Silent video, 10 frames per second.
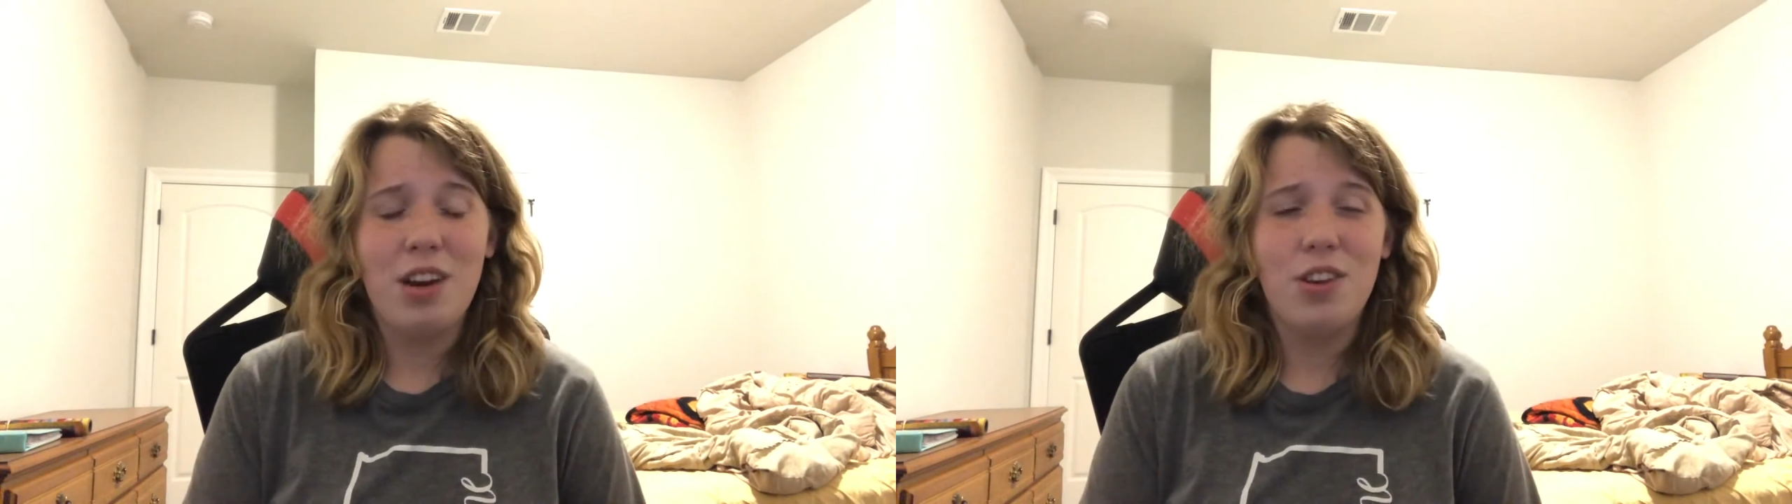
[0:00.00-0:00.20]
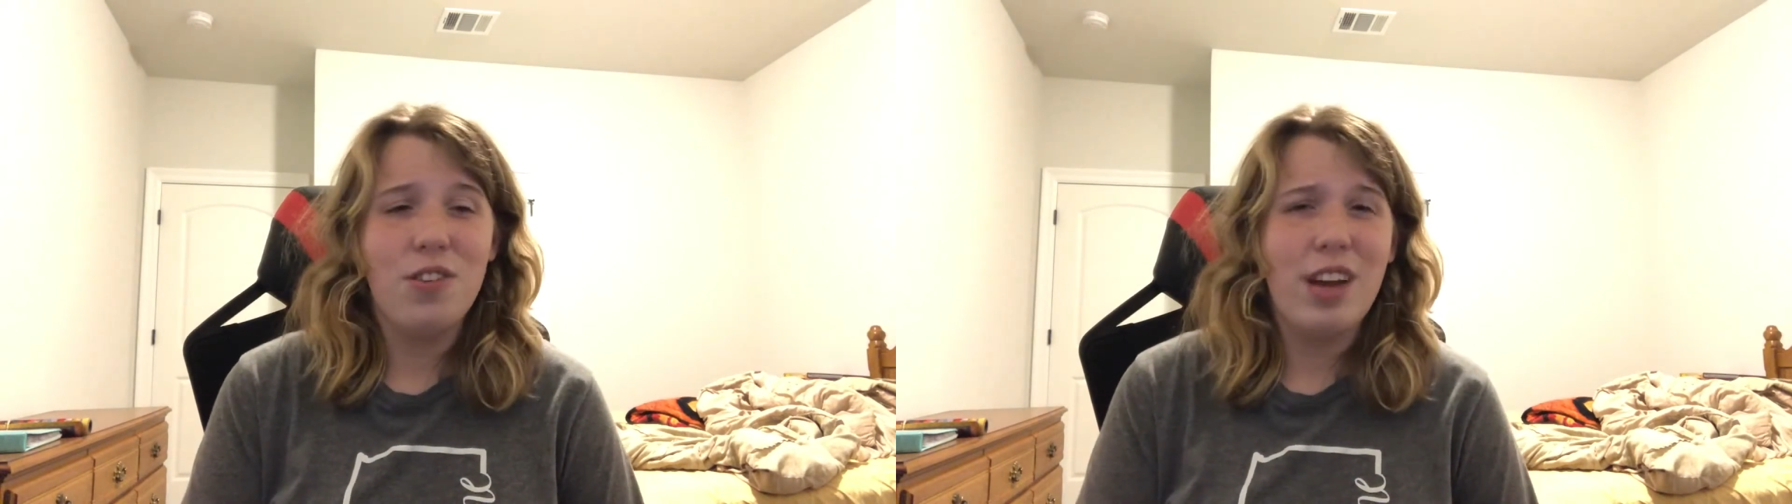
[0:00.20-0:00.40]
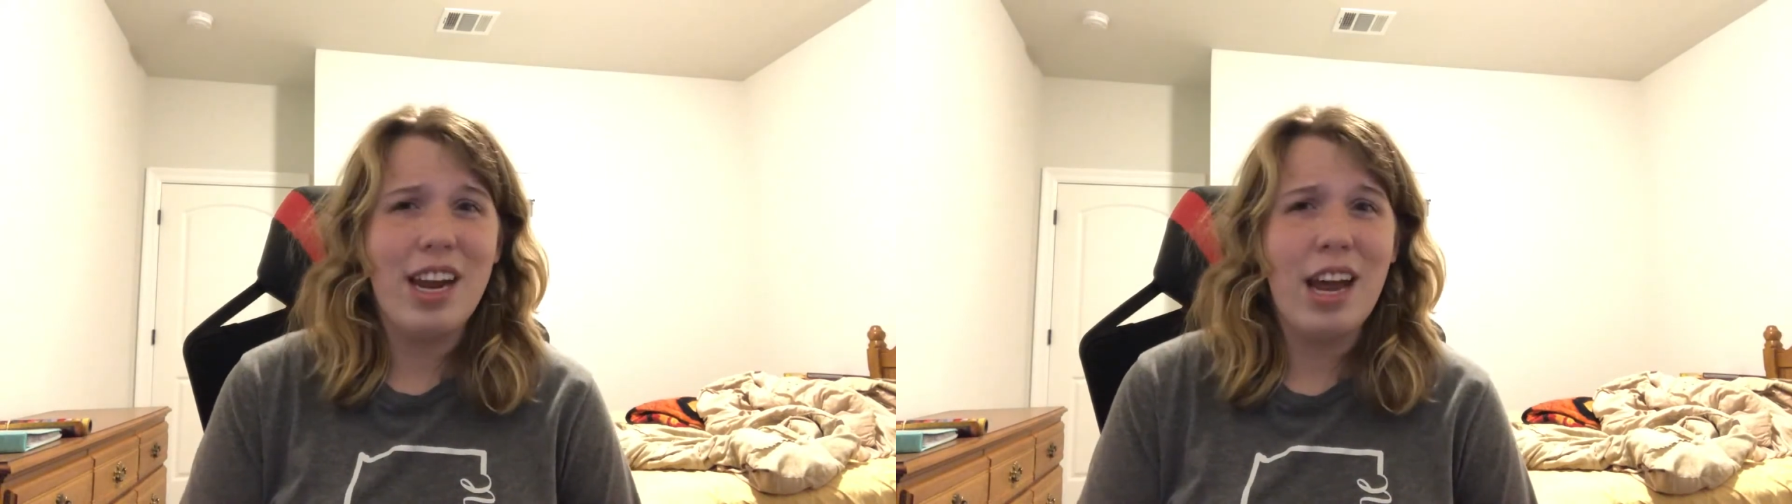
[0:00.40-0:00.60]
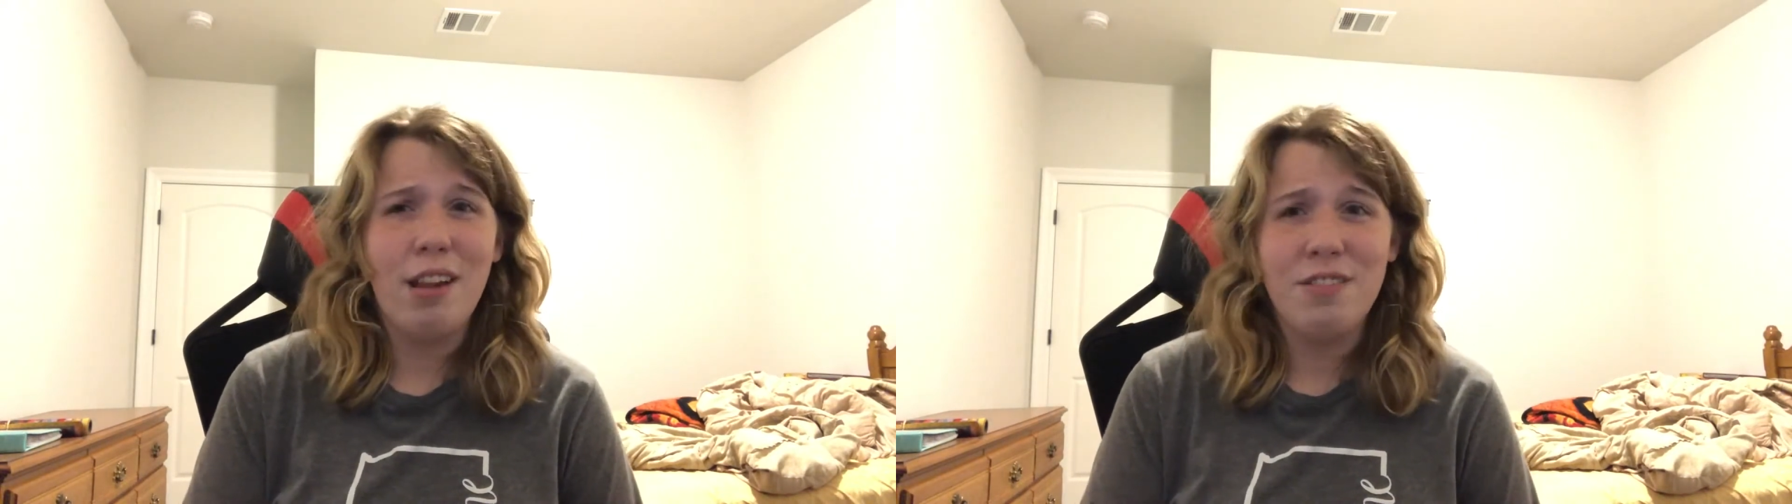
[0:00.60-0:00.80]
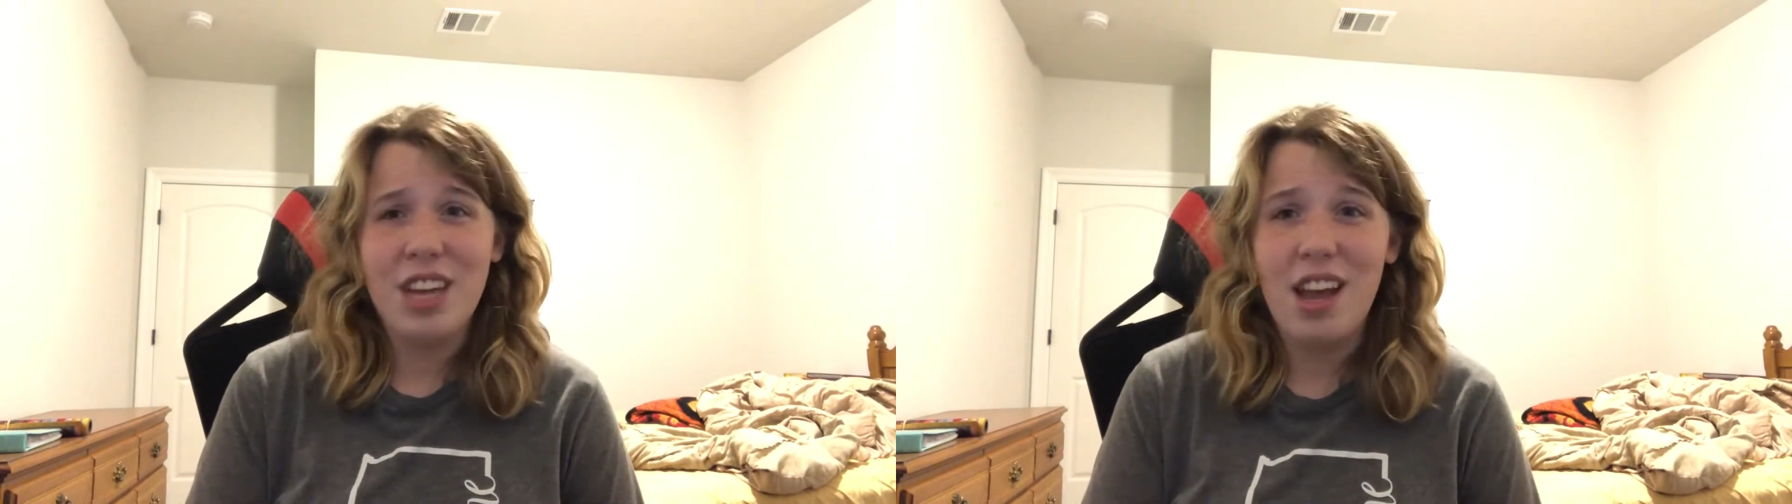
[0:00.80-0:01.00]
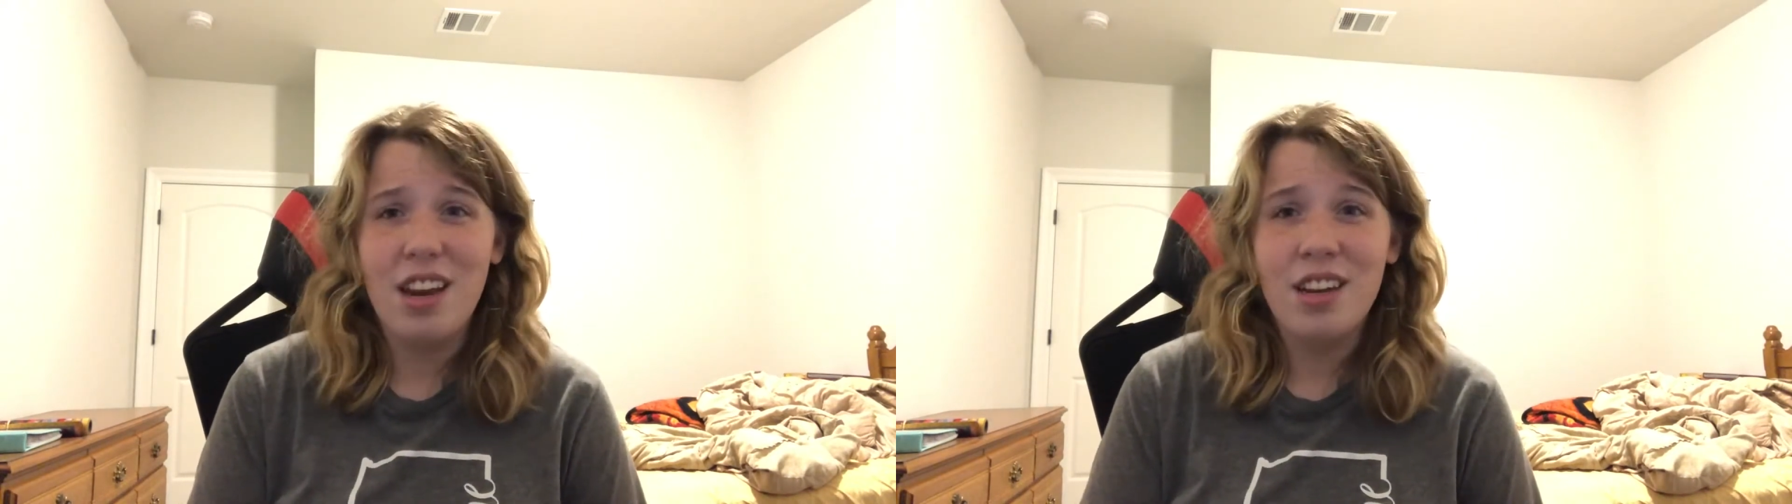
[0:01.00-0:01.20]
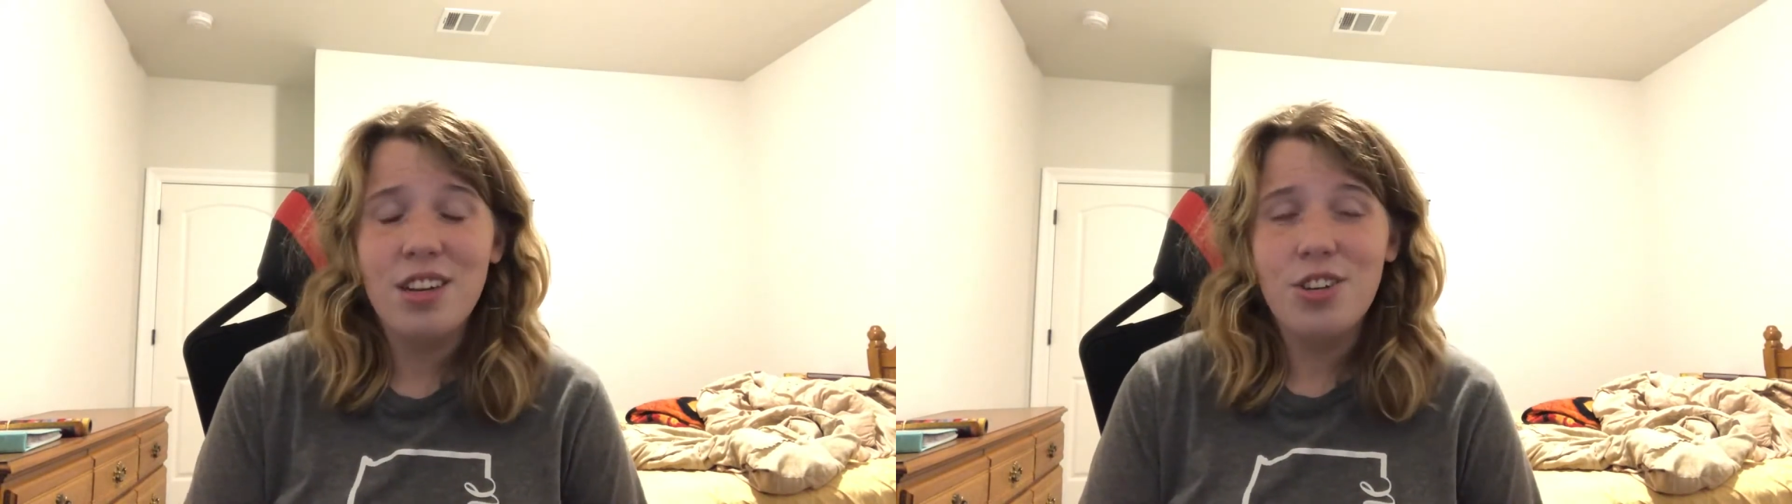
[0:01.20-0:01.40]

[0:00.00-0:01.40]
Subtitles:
do an 8 out of 10,